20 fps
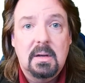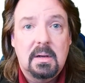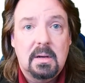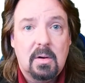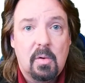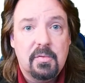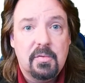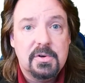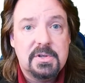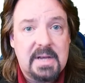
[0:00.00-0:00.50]

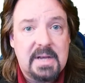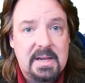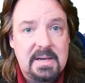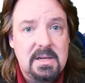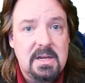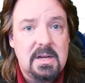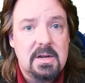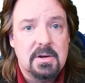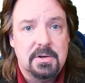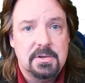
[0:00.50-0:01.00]
Over 10
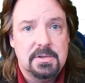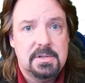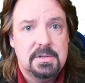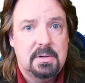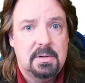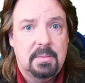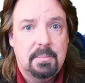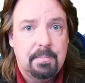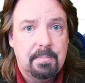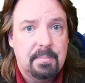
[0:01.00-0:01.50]
years,
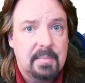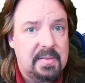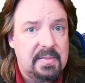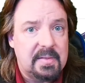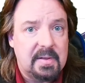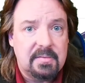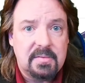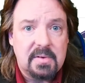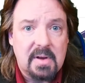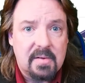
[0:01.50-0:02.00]
and
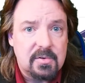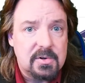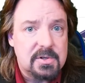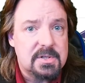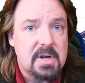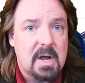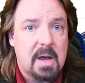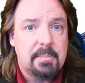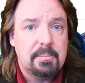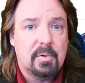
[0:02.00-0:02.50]
they've never
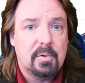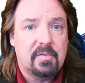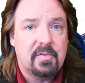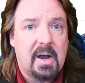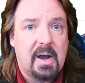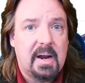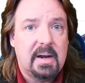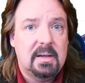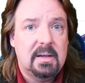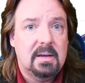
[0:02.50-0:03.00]
stopped
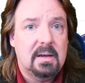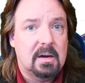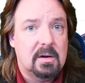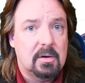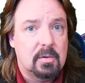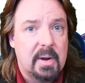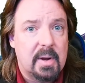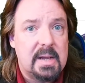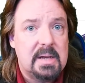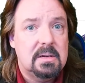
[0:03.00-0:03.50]
providing a
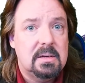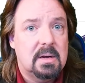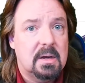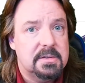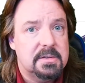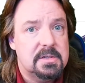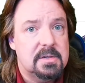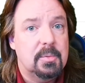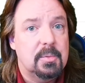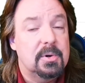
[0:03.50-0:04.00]
great
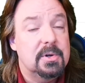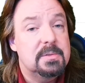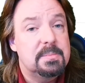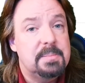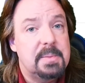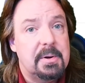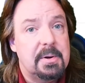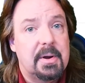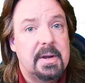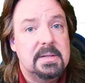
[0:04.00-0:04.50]
customer
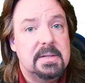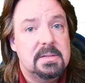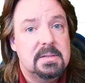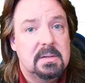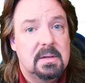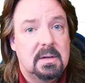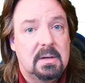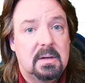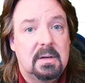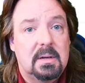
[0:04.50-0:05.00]
experience.
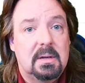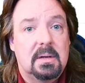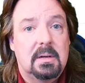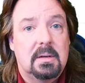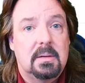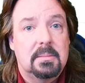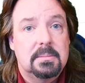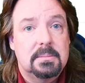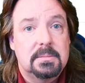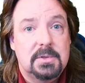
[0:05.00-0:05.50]

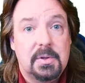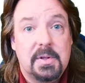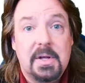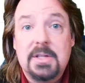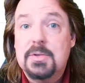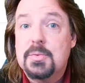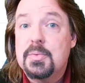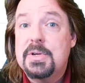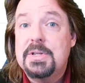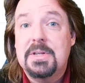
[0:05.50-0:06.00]
So
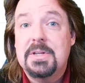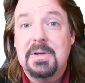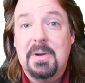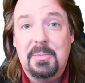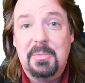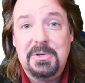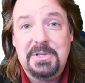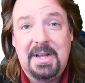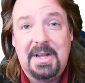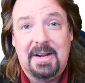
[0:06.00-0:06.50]
that's reason
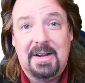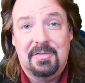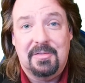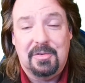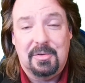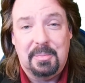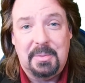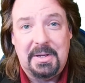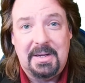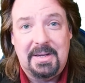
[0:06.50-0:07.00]
number 10
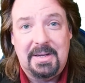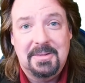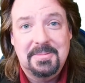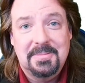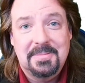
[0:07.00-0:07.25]
for me.